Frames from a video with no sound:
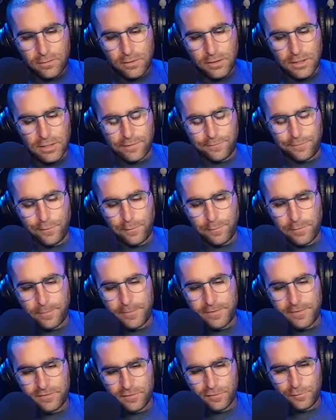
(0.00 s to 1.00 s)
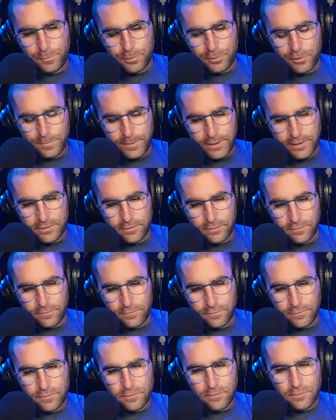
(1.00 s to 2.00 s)
Cliff, from a business
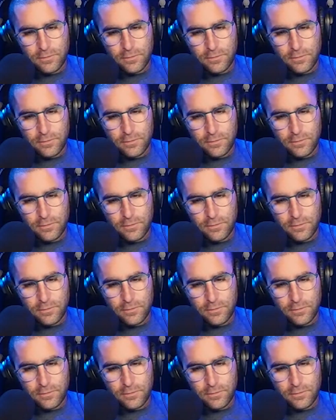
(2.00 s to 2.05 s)
perspective,